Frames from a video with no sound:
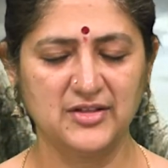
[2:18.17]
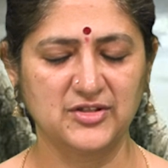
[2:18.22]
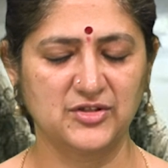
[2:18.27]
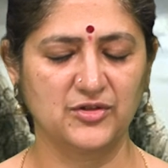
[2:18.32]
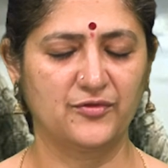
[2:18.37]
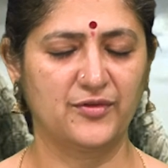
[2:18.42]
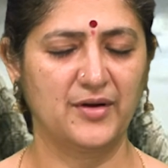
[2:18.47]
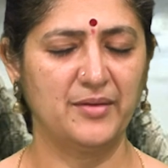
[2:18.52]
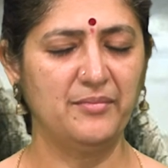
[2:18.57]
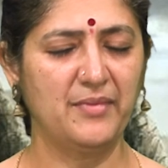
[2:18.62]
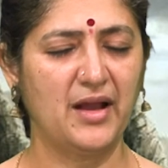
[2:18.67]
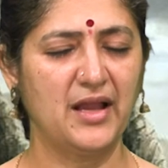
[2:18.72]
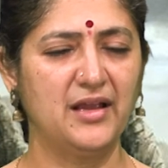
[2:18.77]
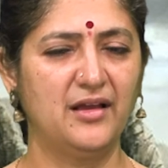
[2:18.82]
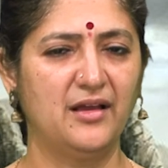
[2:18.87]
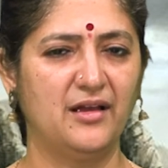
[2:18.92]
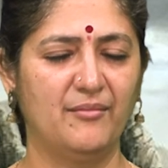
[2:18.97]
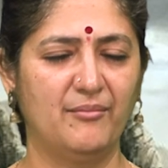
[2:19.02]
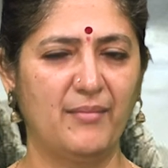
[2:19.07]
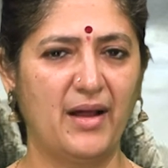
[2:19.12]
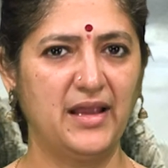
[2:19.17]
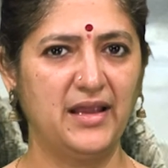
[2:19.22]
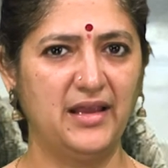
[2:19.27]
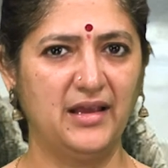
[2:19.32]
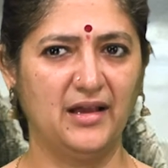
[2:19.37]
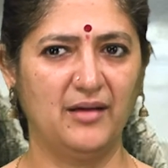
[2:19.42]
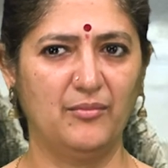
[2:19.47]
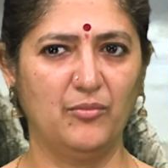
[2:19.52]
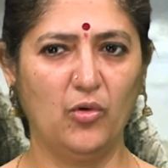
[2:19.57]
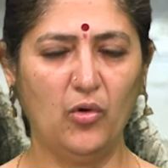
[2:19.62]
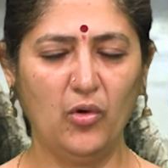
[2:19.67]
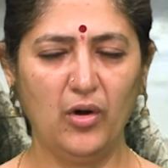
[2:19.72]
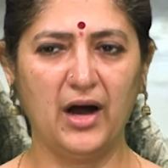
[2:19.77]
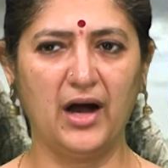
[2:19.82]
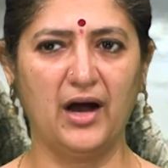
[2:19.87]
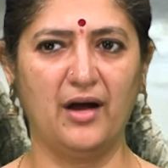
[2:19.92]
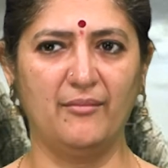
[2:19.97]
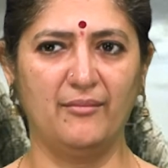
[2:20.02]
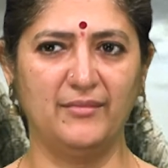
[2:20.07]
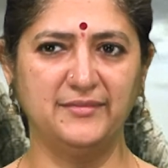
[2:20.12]
So from my, my uh,
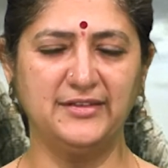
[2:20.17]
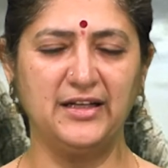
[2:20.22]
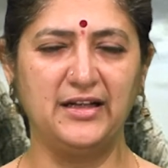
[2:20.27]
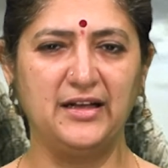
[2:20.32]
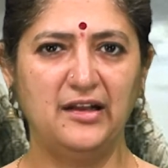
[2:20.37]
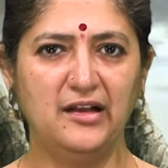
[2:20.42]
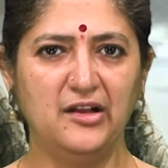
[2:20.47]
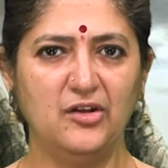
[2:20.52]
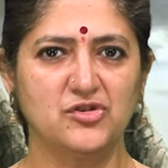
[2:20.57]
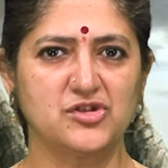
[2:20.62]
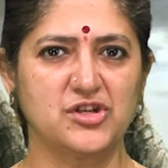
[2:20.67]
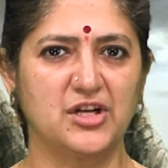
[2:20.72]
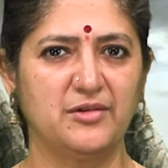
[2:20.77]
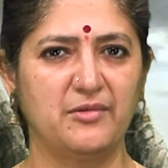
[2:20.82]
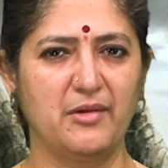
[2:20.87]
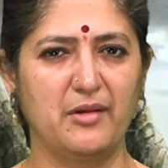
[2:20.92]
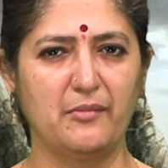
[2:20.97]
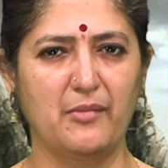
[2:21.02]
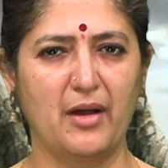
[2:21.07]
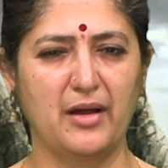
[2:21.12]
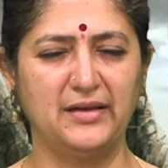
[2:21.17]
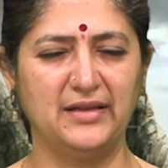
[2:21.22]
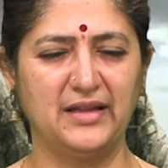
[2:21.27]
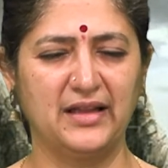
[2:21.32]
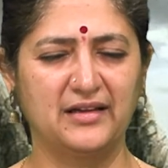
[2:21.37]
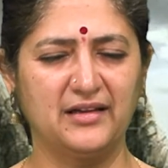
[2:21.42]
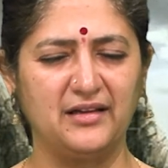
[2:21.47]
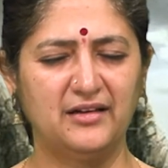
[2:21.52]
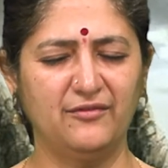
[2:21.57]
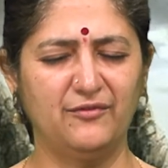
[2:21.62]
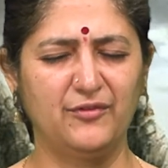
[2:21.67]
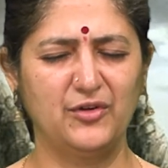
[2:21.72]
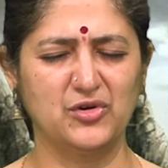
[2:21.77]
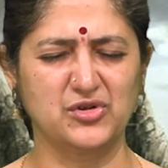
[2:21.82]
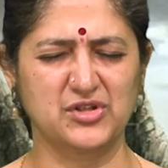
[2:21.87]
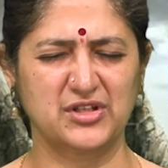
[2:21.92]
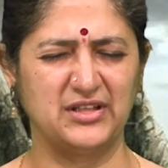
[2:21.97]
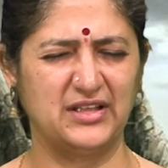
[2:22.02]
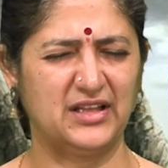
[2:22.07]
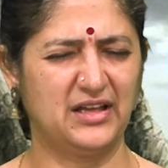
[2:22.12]
moha, the delusion in my mind, the
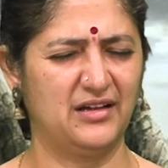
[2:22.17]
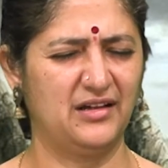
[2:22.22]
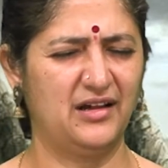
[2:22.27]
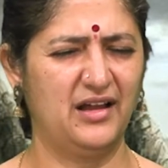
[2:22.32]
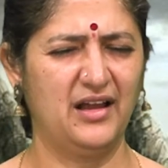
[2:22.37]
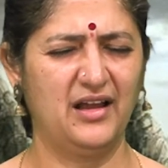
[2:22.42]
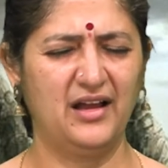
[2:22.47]
confusion, the